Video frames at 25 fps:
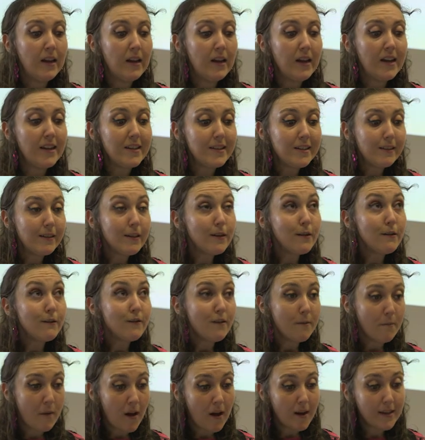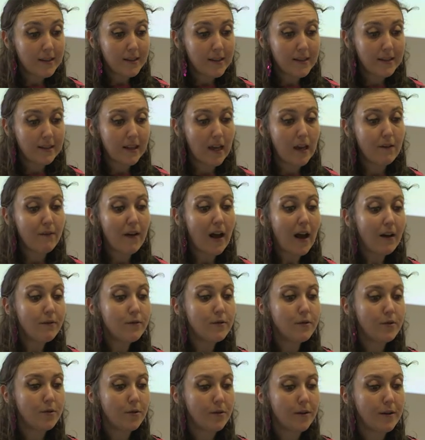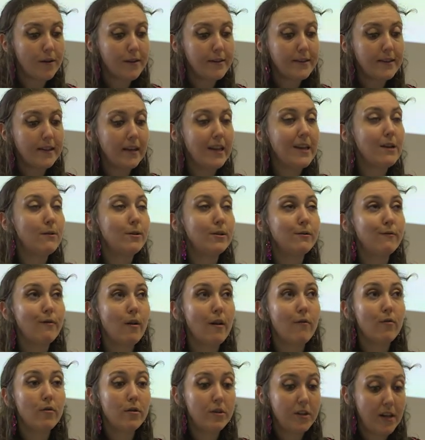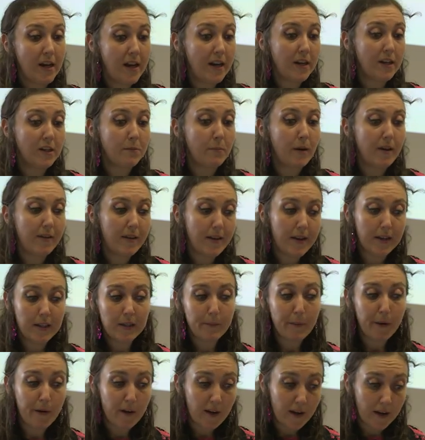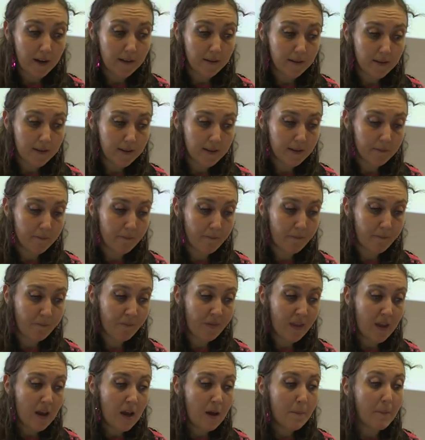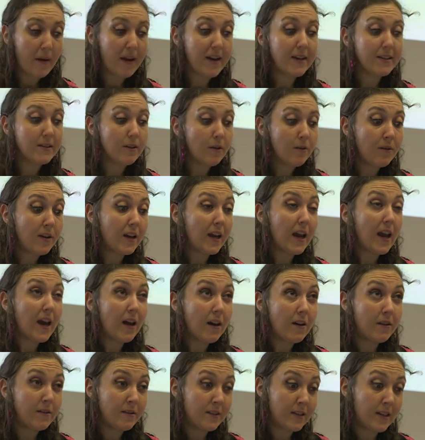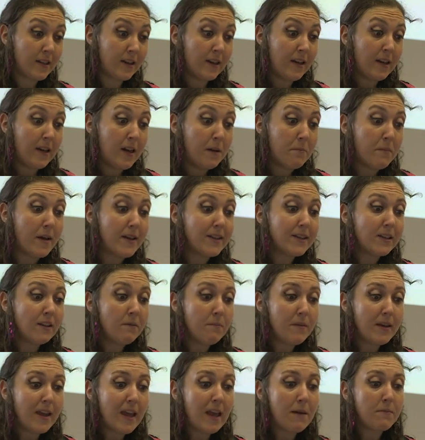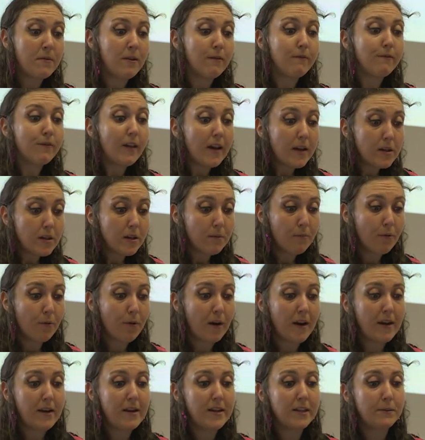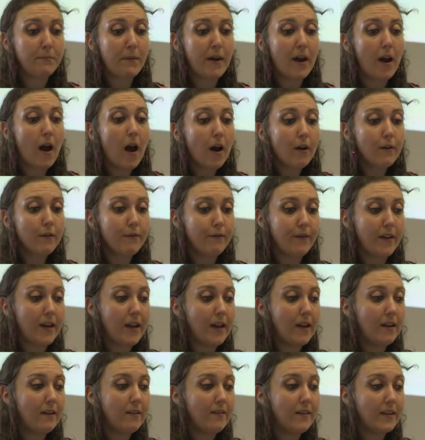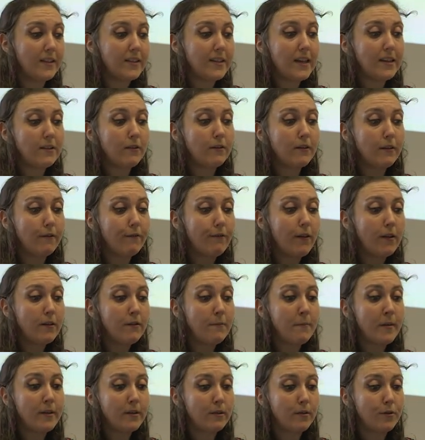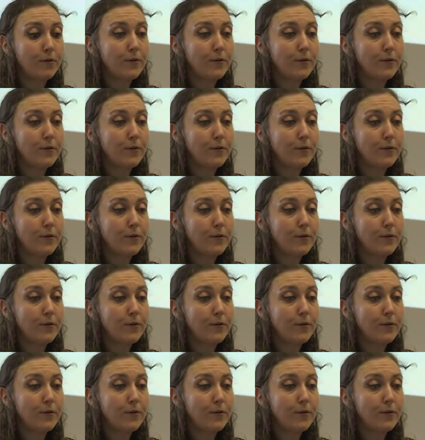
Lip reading: It is clear from Huxley's life after Doors that he was forever changed by the experience. By his own account, Mescaline became an inflection point in his biography that signaled a fundamental